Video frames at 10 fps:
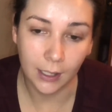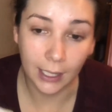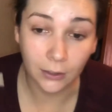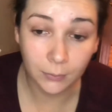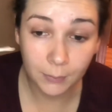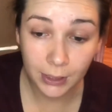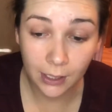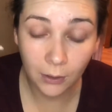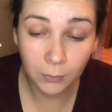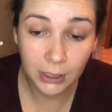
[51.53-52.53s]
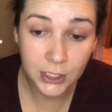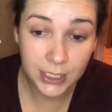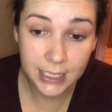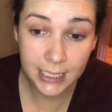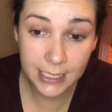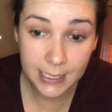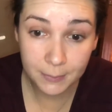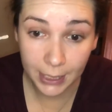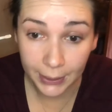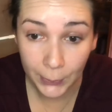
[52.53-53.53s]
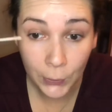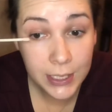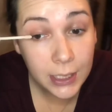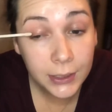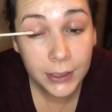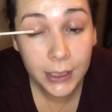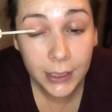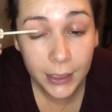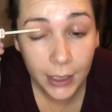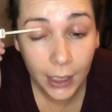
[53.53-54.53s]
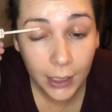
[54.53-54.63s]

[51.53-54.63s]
I don't remember how much this is, but I know it's under $10.